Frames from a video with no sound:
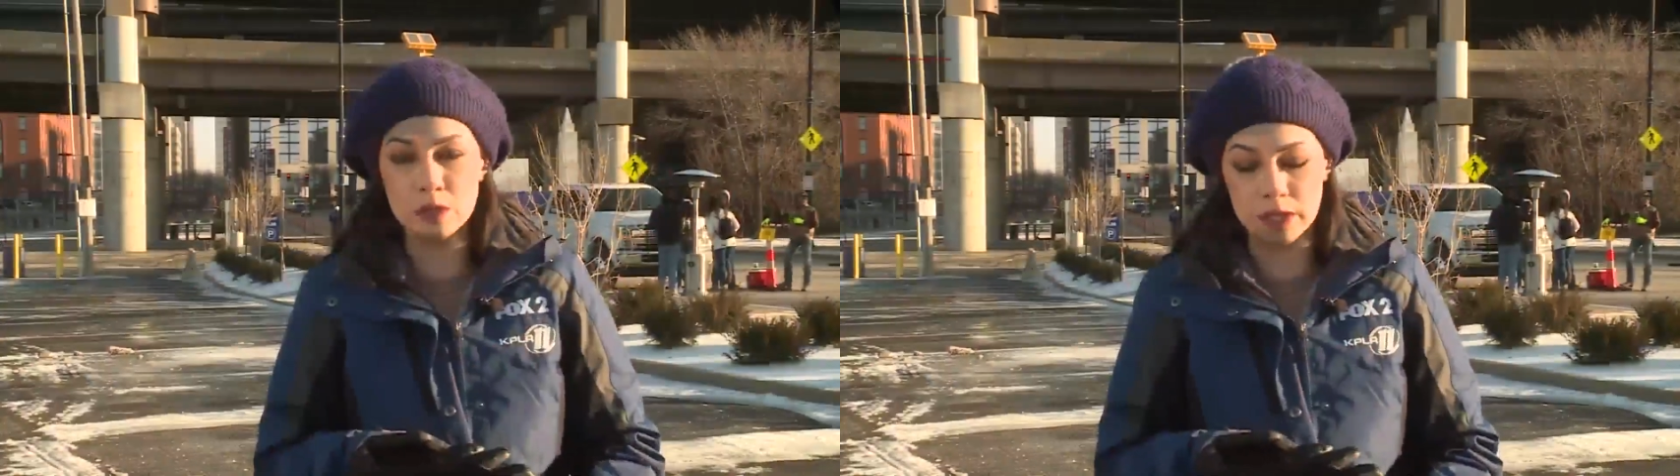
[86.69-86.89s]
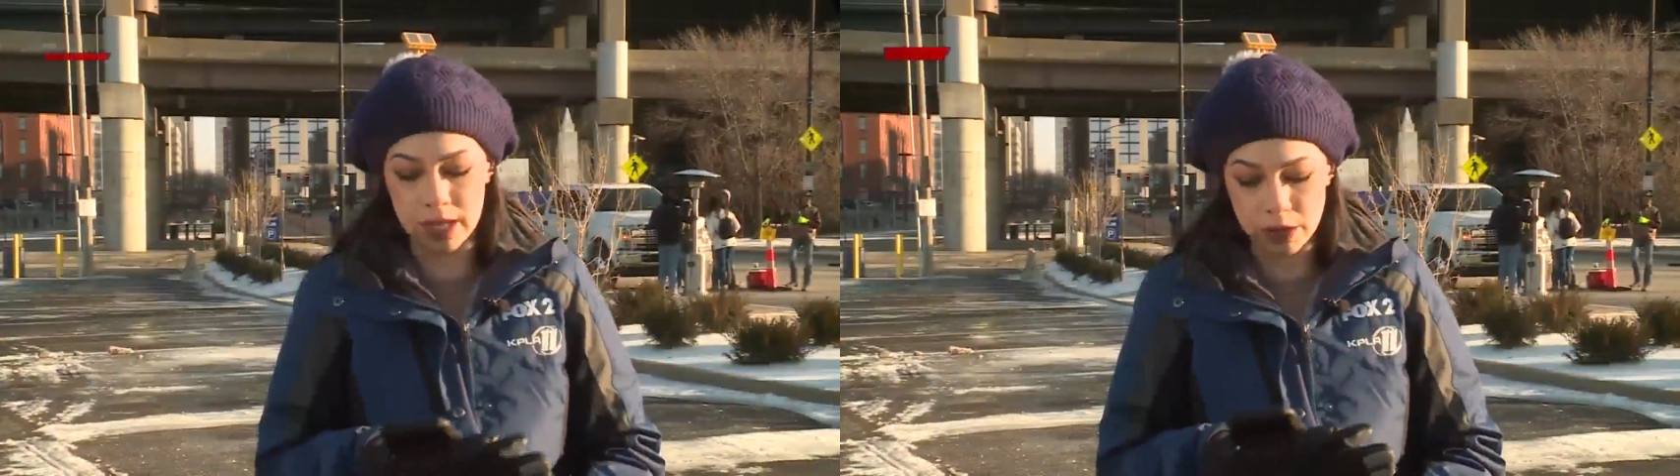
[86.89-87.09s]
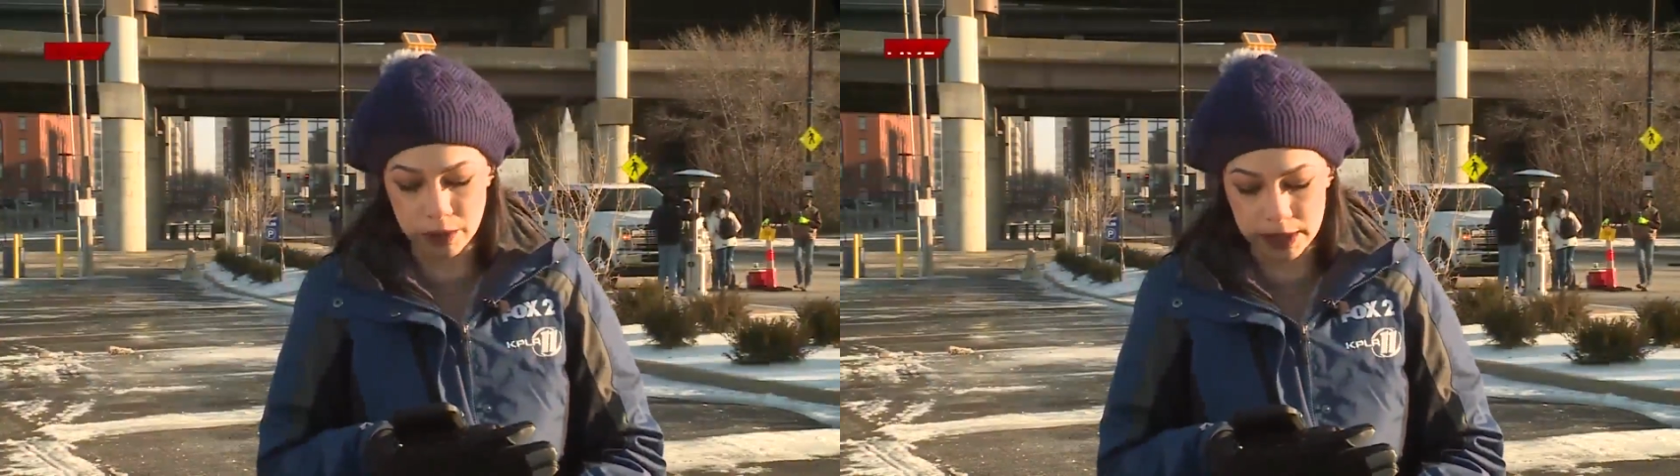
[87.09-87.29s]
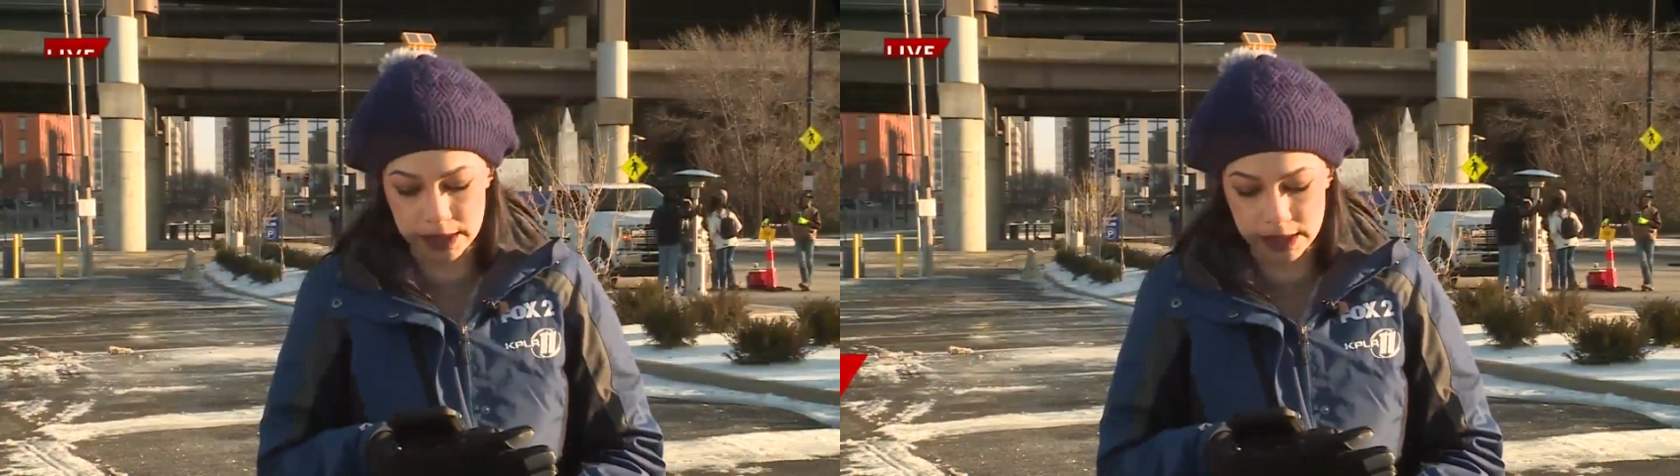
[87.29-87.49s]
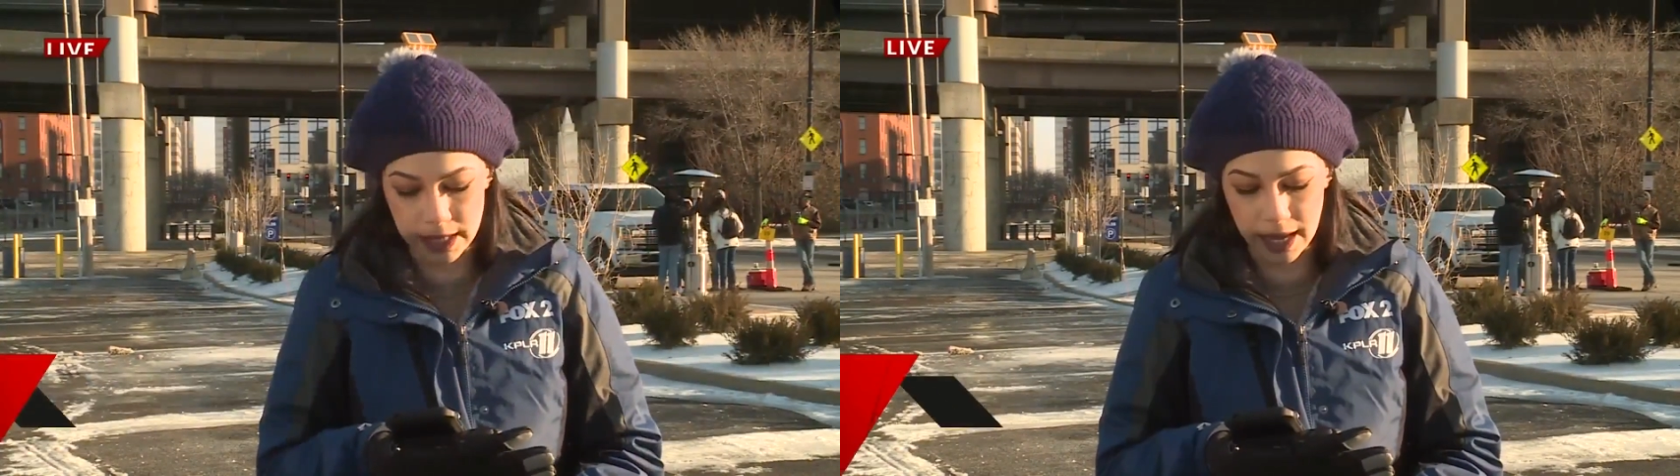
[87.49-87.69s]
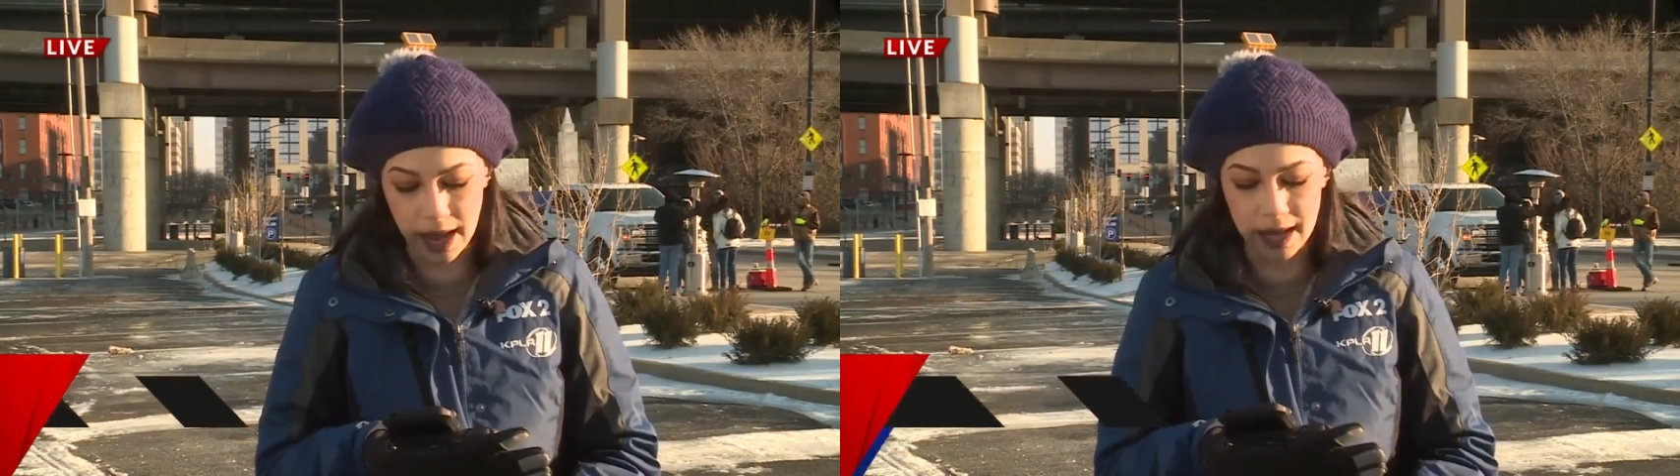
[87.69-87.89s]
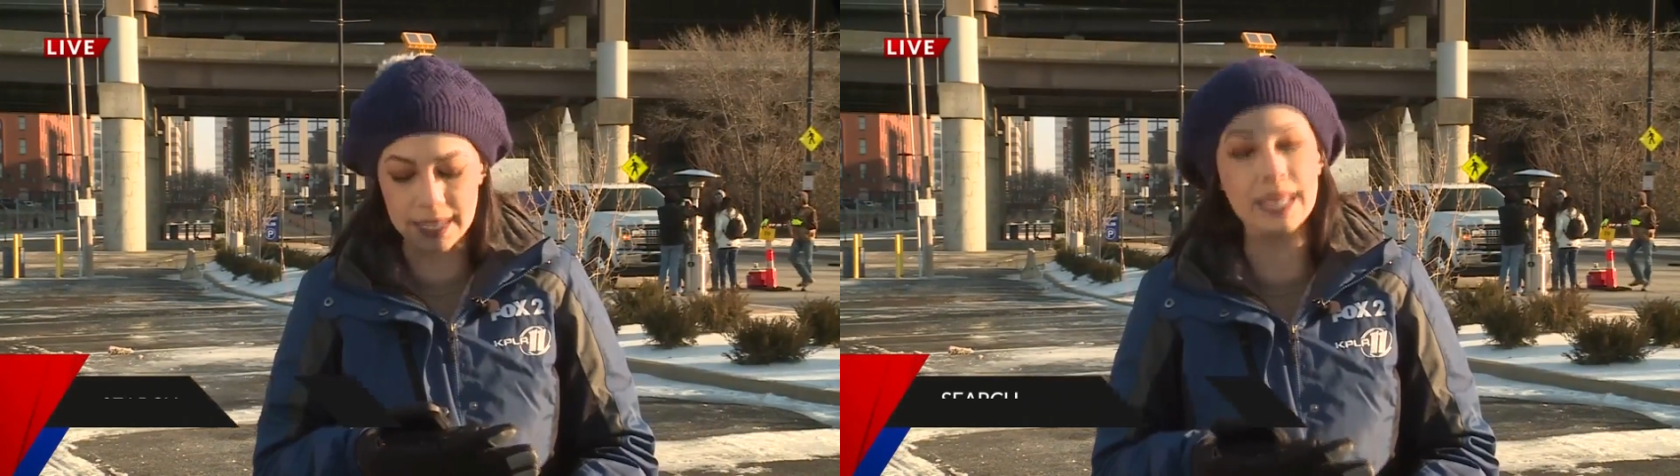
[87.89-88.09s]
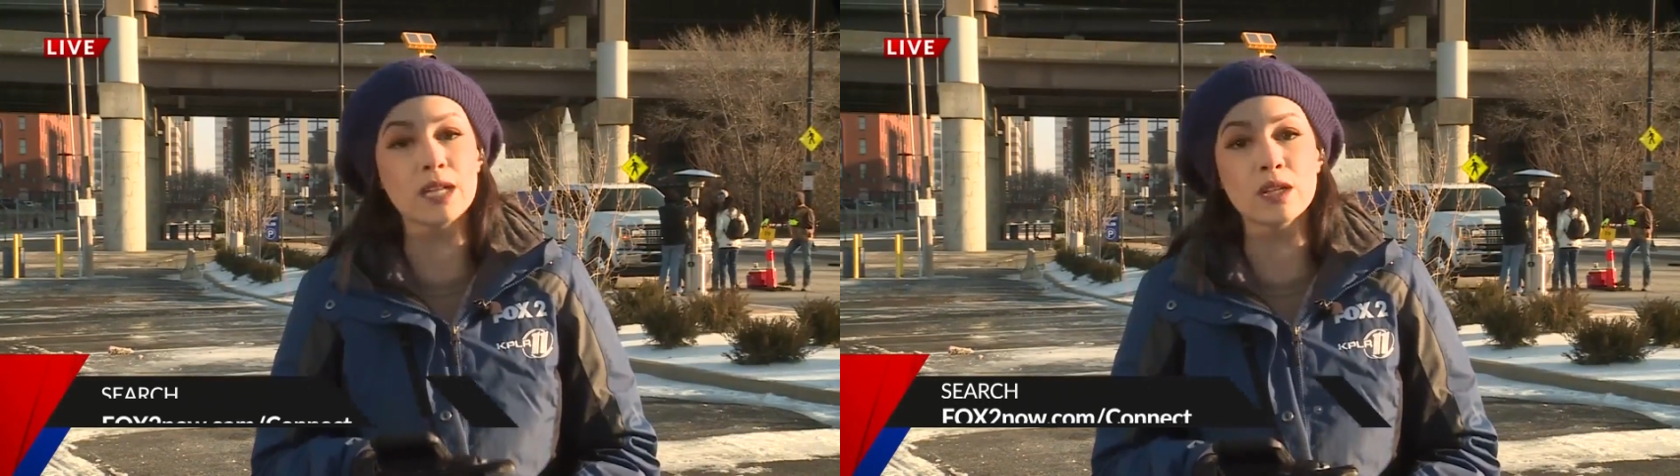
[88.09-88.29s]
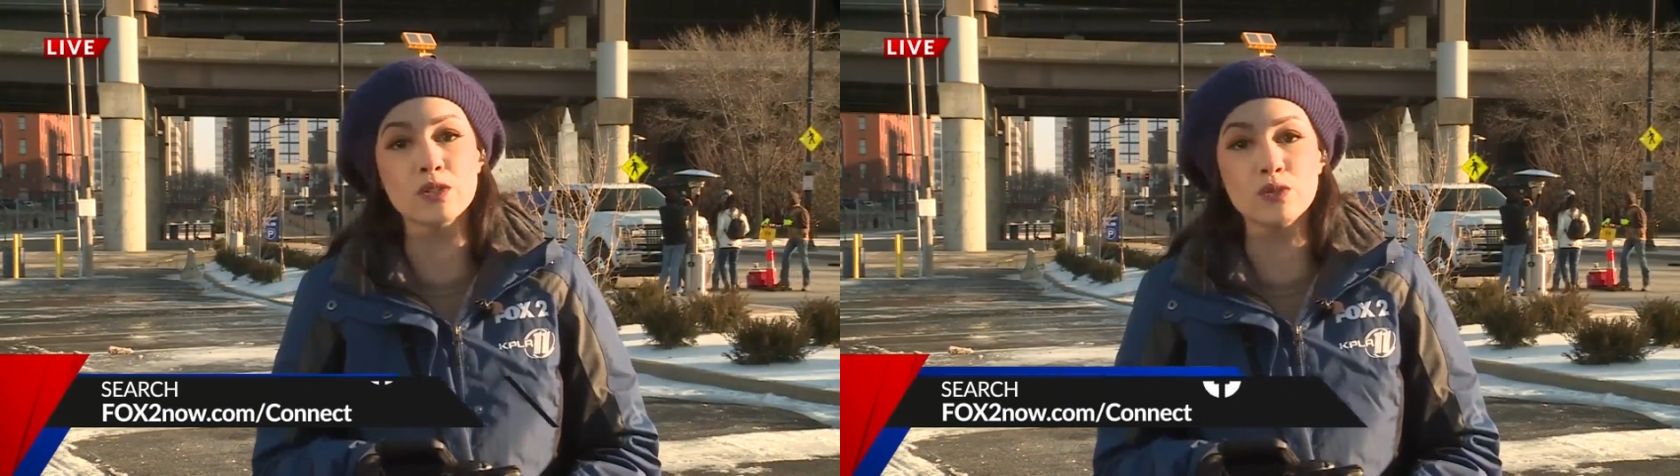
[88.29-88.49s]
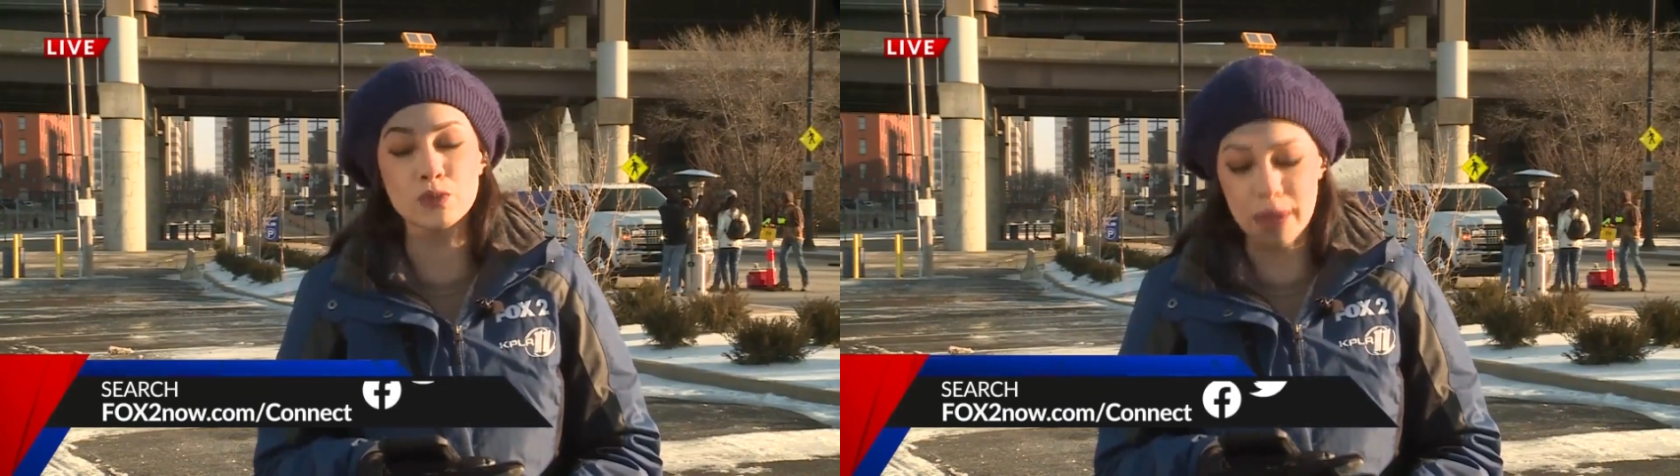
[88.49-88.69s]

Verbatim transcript: music there. You can see a high heel